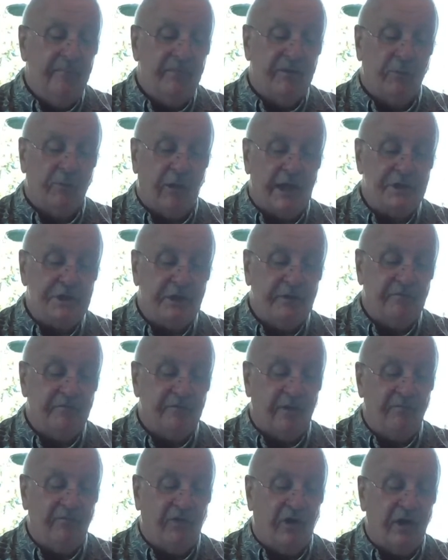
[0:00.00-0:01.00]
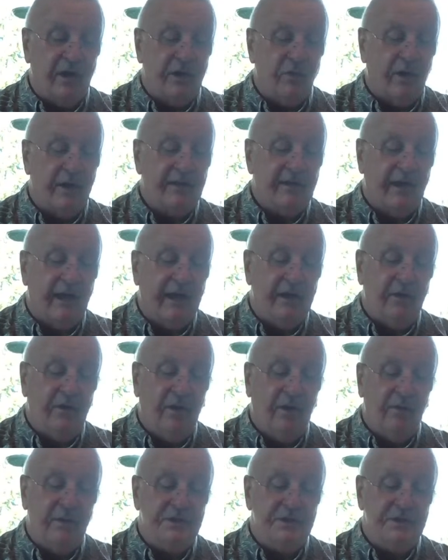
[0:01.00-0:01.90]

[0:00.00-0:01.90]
watching from far north Idaho.